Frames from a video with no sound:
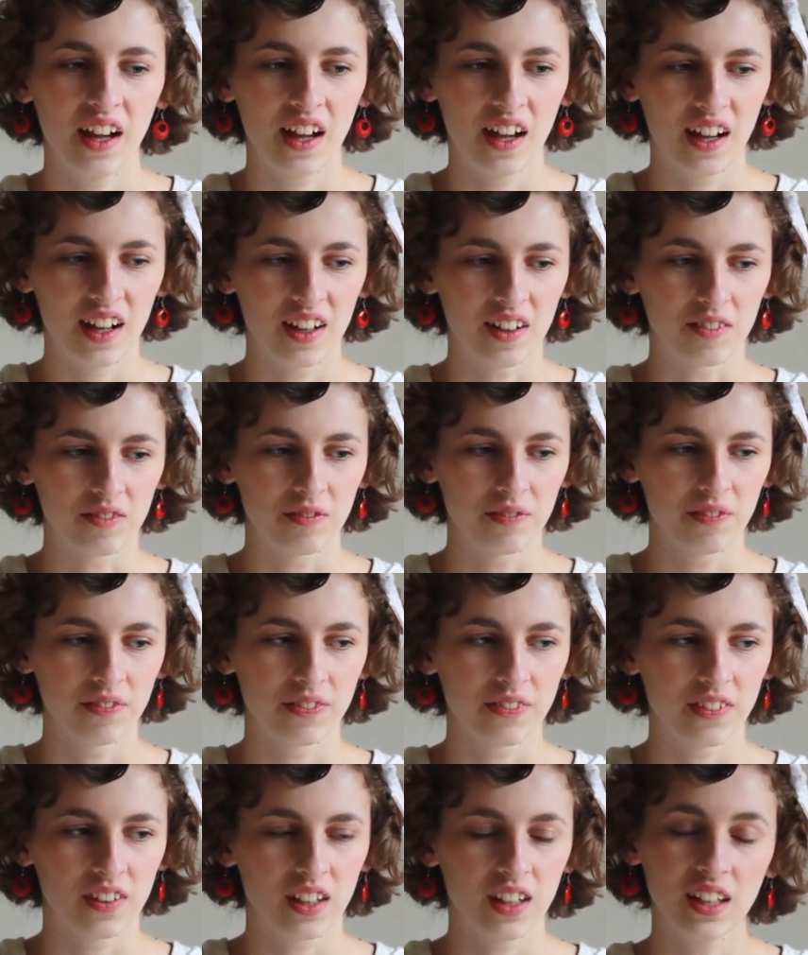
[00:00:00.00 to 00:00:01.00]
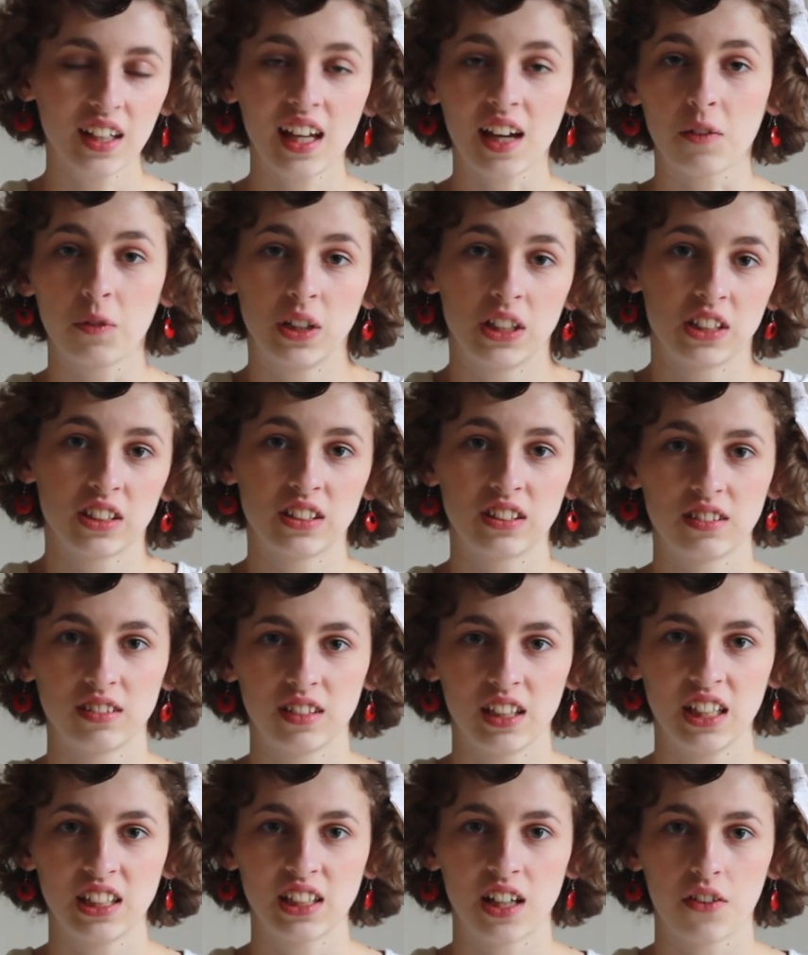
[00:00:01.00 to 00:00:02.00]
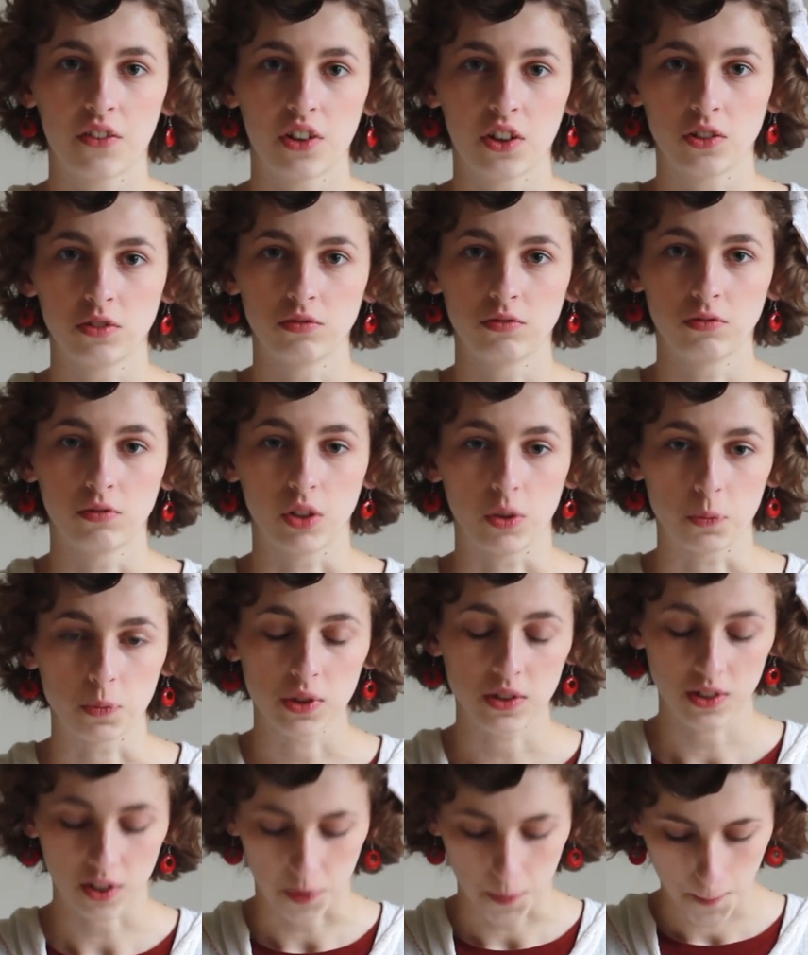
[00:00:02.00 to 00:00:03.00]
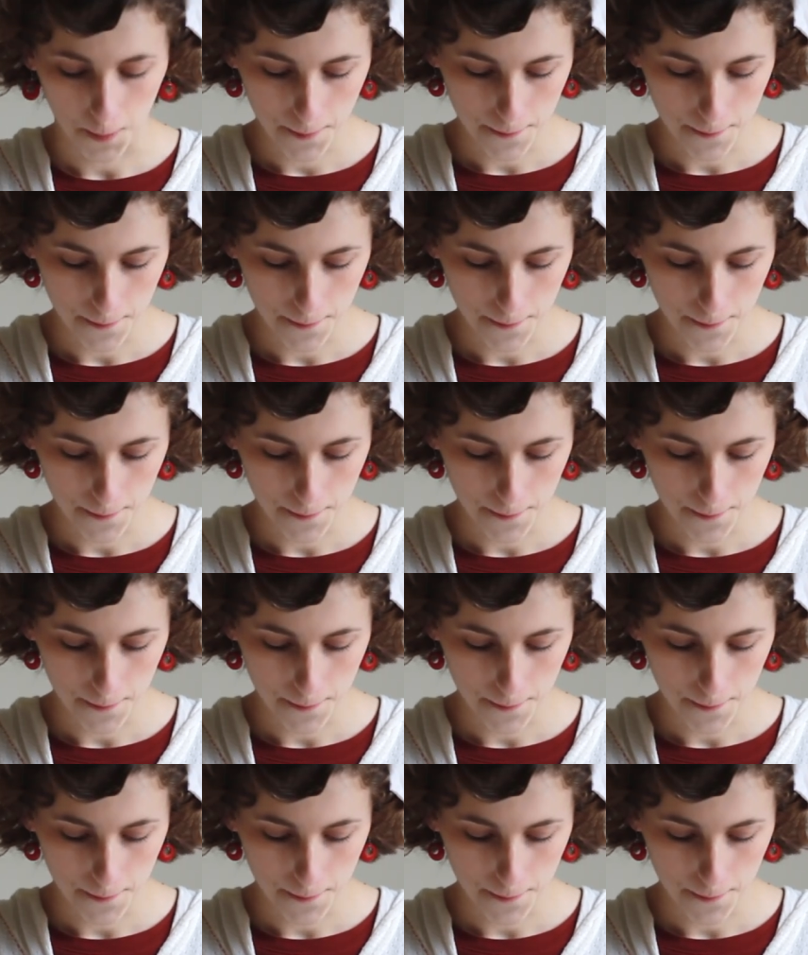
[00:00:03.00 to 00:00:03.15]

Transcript: um, yeah, we just each have our own rooms. So.